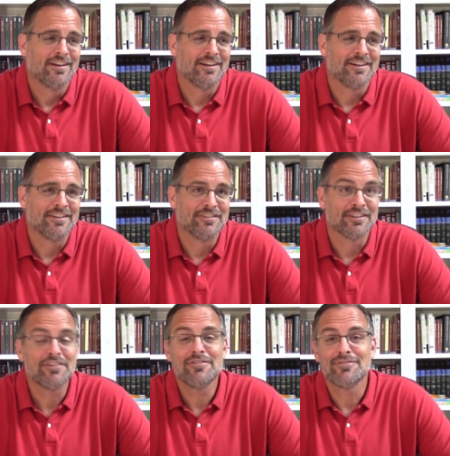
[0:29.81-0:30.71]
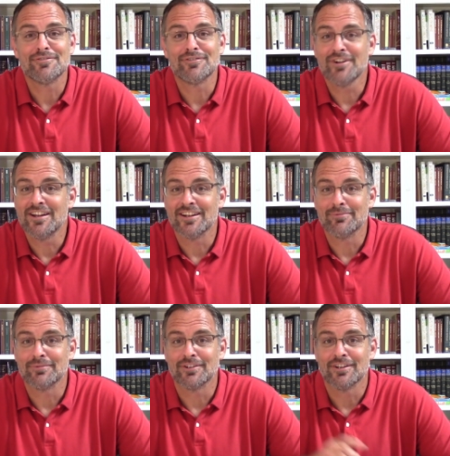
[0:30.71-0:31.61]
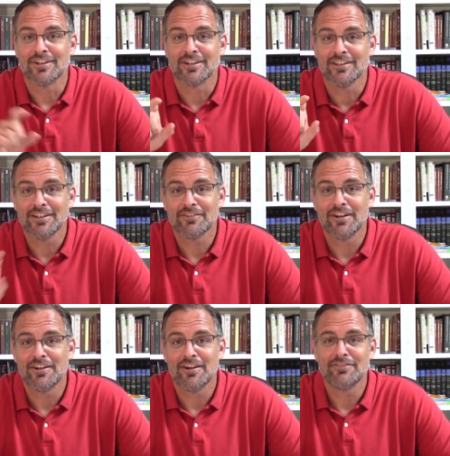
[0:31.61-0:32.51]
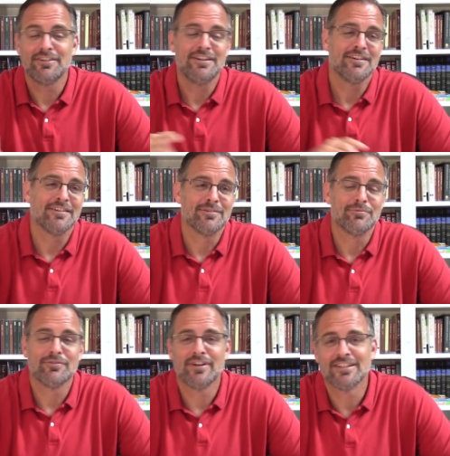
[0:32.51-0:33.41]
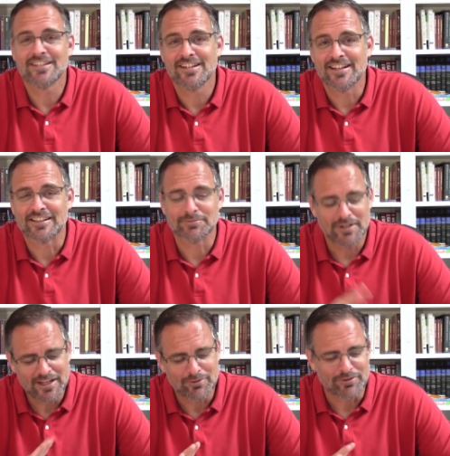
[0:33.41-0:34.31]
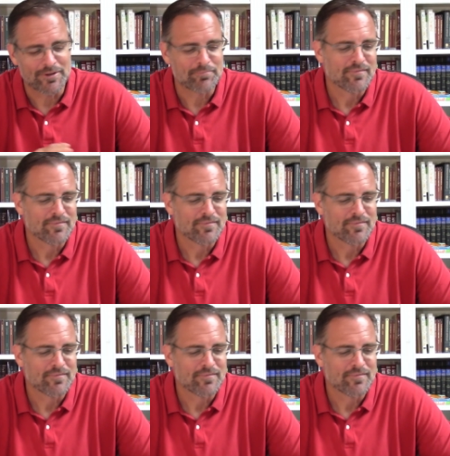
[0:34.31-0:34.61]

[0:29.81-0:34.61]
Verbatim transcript: And you're like, oh great, I'm going to click right off here and move on to the next. But hang with me.